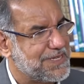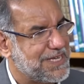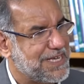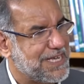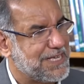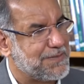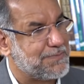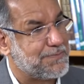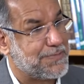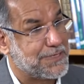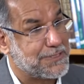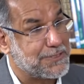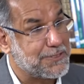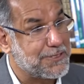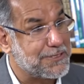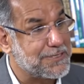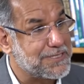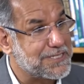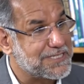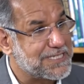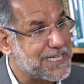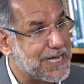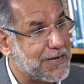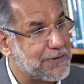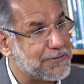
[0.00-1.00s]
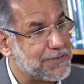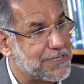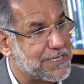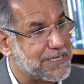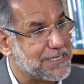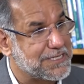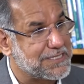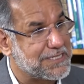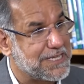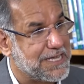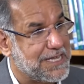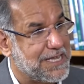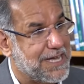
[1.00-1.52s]
in particular the
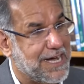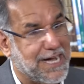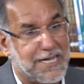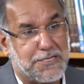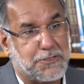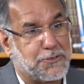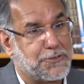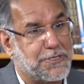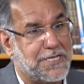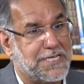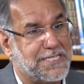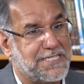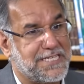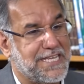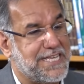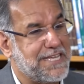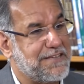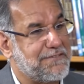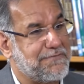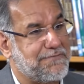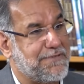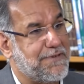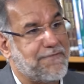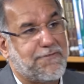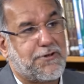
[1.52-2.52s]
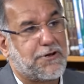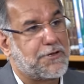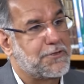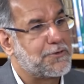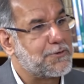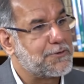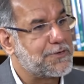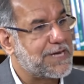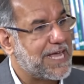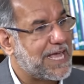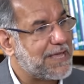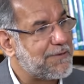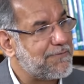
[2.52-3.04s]
Saudis, are today saying we've got
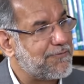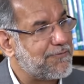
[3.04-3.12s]
no time